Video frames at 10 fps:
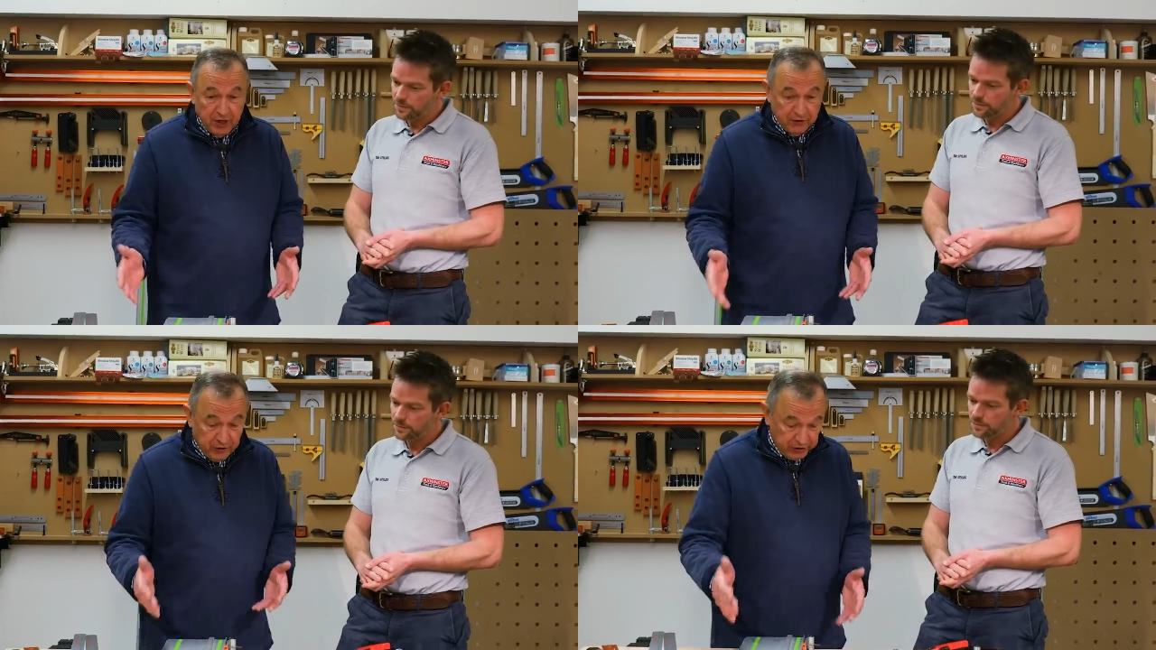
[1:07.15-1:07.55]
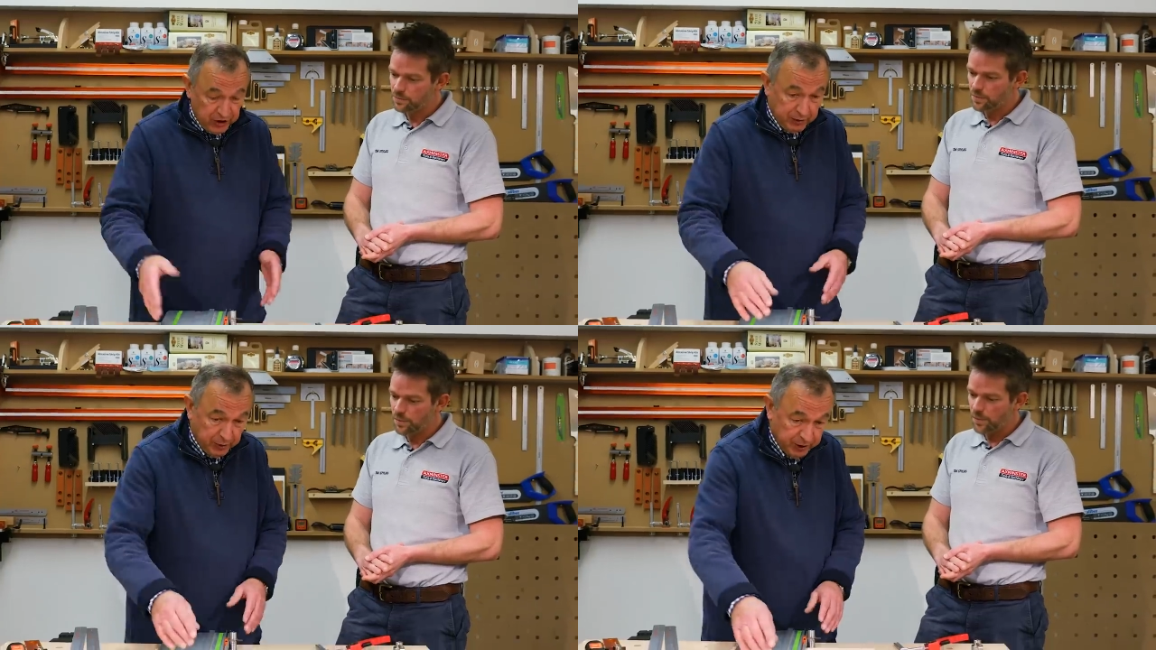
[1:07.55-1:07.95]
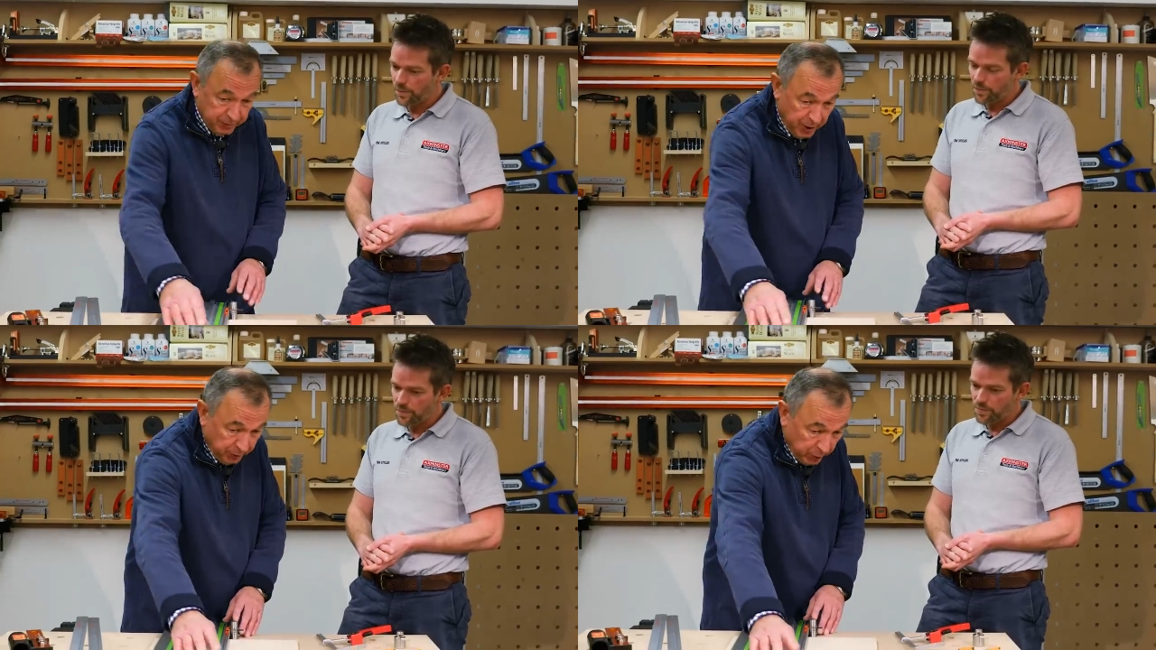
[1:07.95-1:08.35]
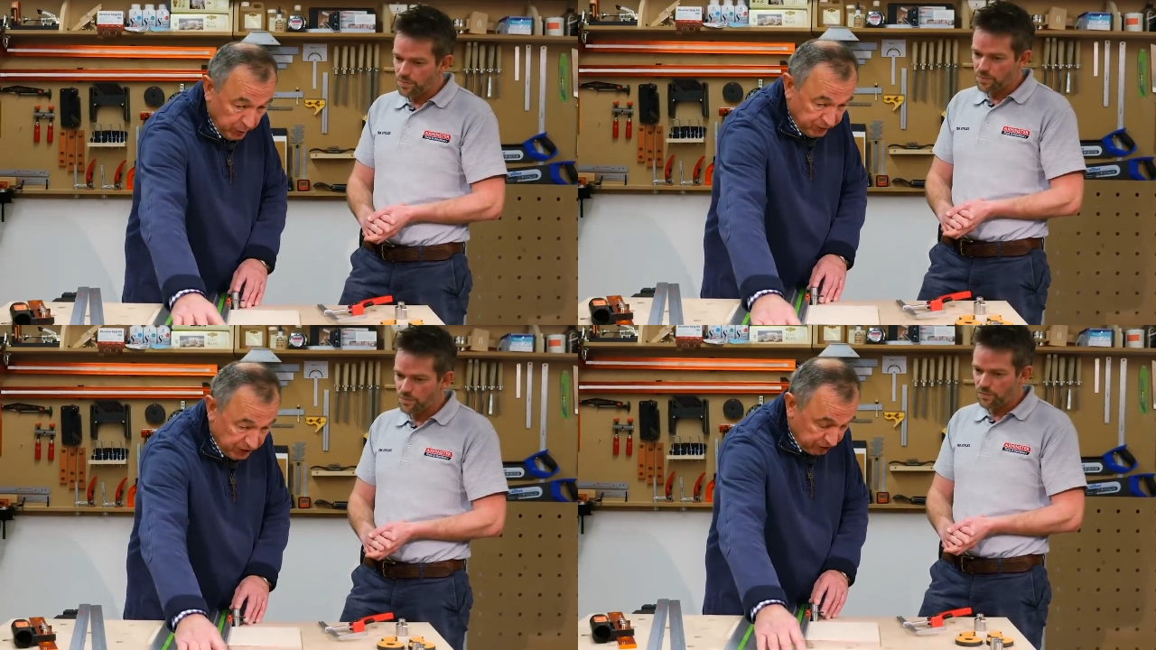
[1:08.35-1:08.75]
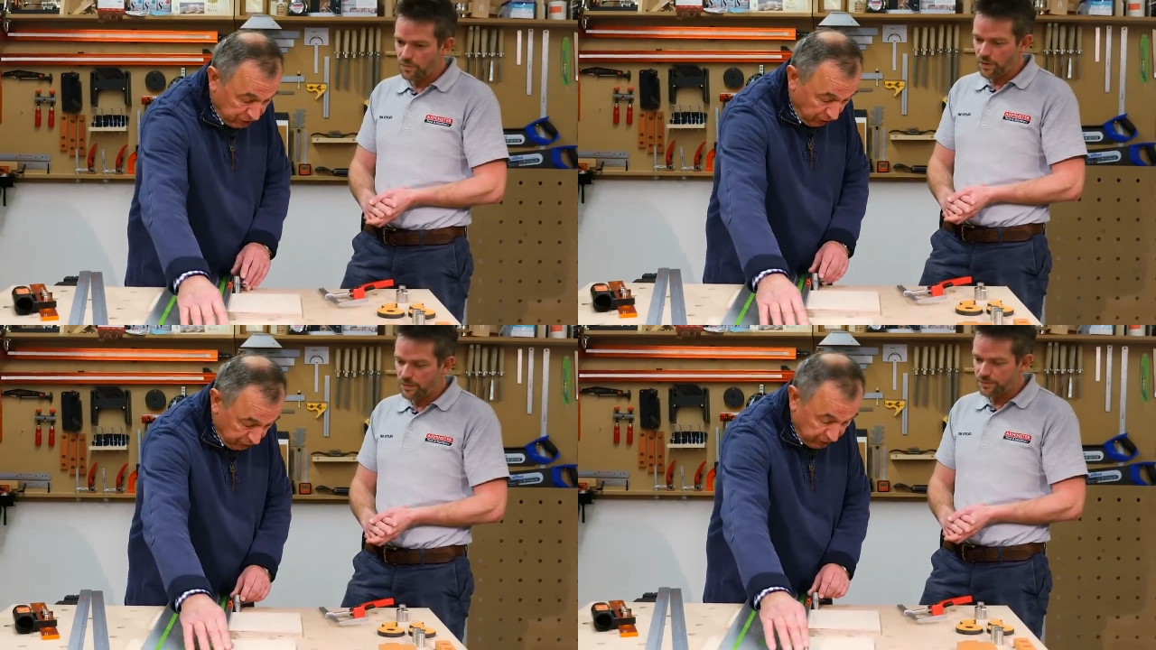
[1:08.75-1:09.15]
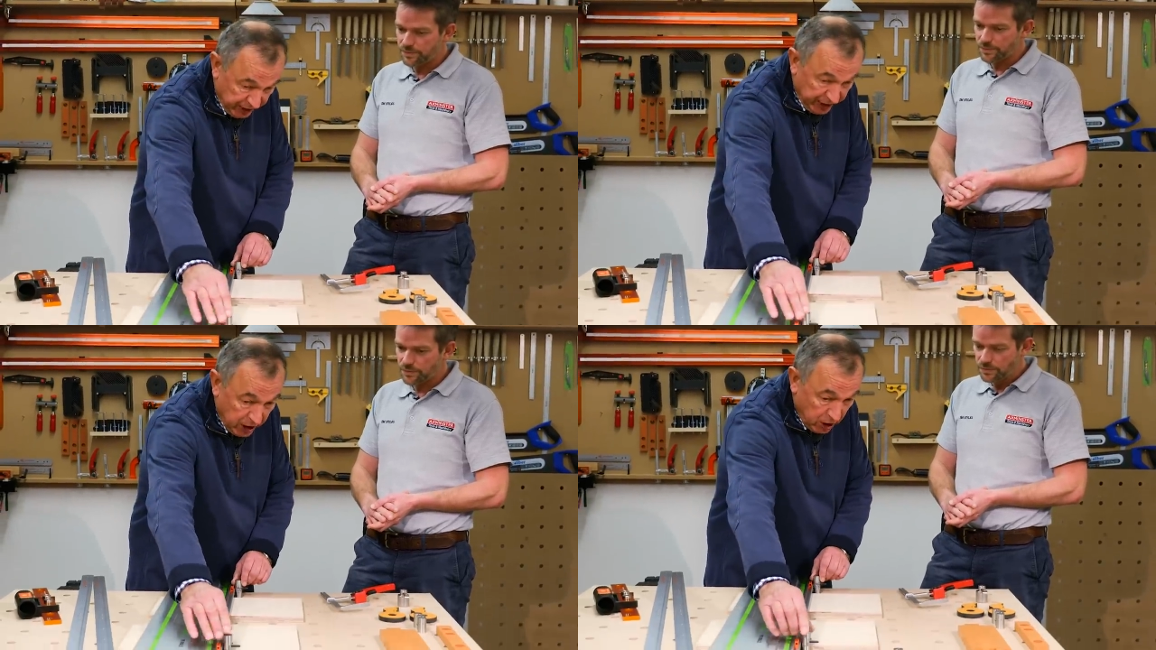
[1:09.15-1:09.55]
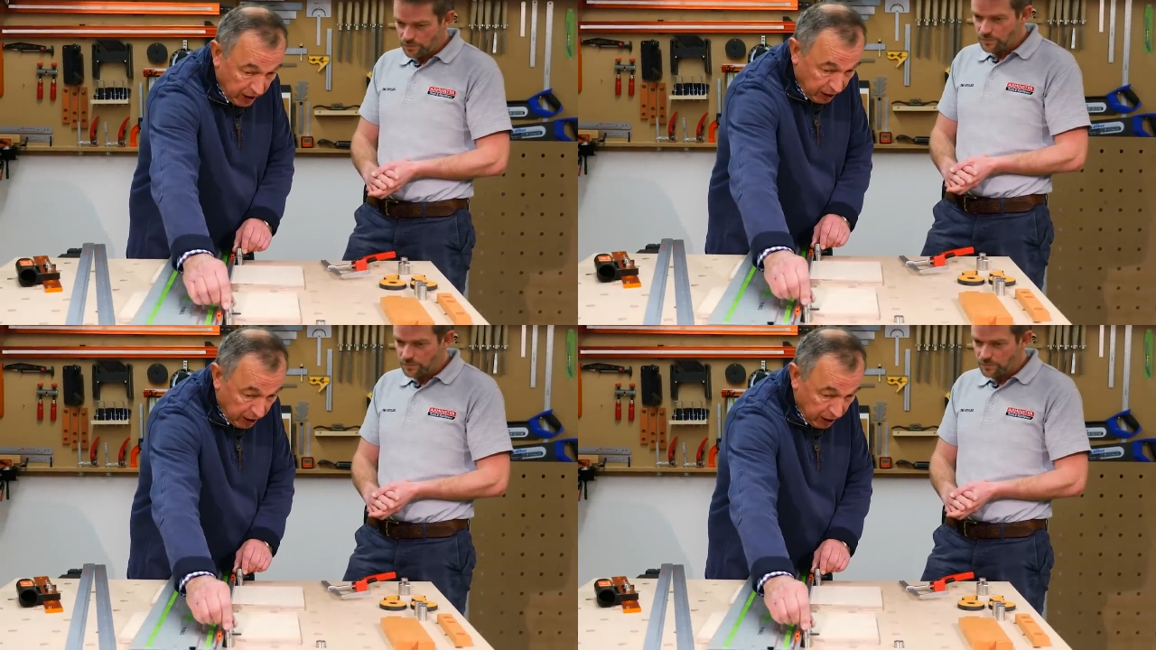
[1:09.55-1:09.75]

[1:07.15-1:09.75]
Speaker 1: For example, at the moment we've just got the uh,